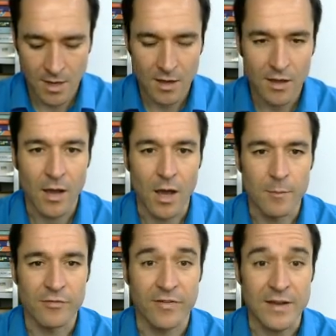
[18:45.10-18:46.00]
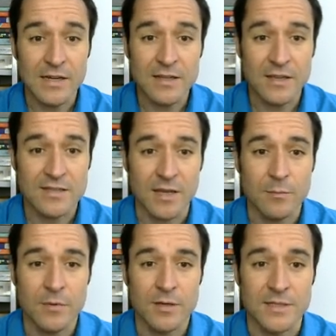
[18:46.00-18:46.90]
Um, finally, there's
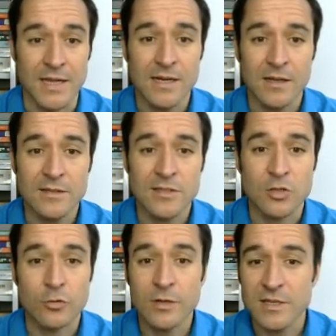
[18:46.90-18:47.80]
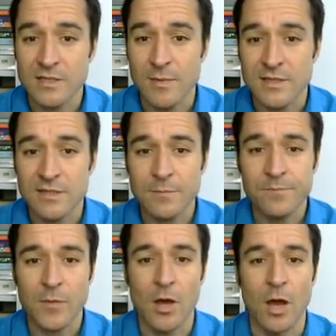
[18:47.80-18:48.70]
some deadlines during the semester.
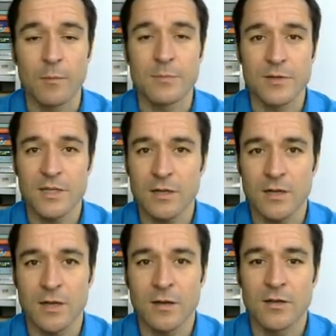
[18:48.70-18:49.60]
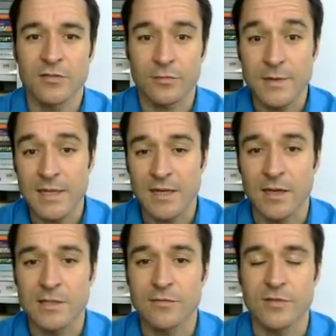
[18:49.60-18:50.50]
Um, in particular, three
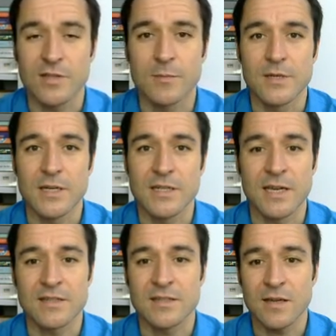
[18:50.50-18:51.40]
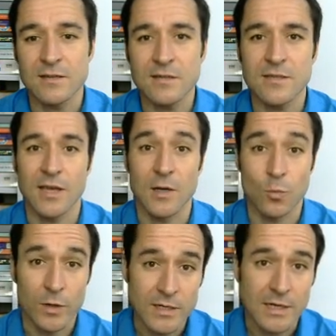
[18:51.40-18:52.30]
deadlines for submitting the exercises and
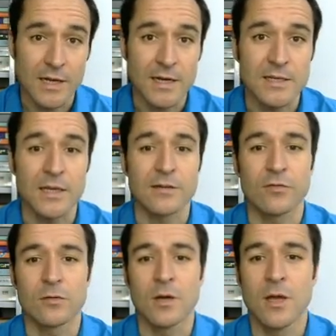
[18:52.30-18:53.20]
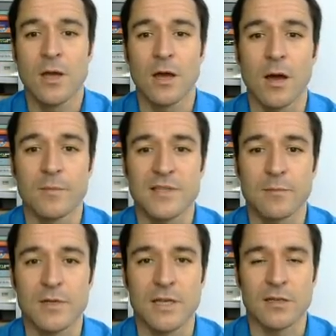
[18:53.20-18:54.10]
one deadline at the end for um,
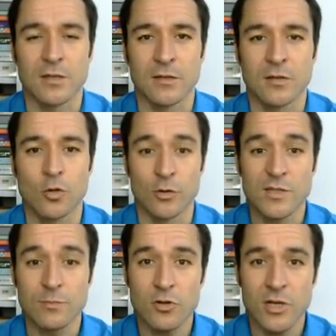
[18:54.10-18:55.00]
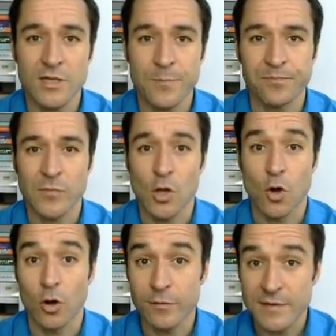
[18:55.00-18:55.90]
submitting the course project.
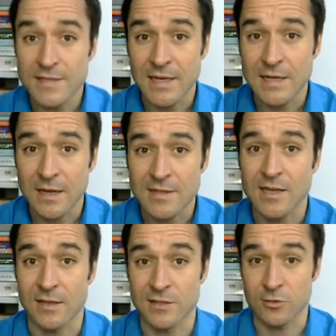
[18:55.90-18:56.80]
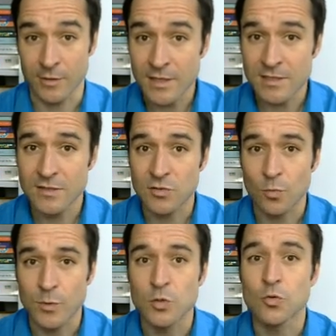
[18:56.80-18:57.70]
All of these deadlines are strict, so
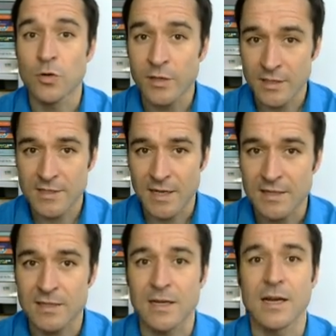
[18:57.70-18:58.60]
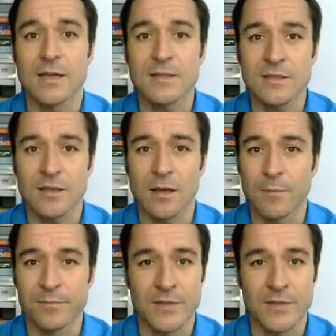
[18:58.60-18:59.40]
we do not extend the deadlines.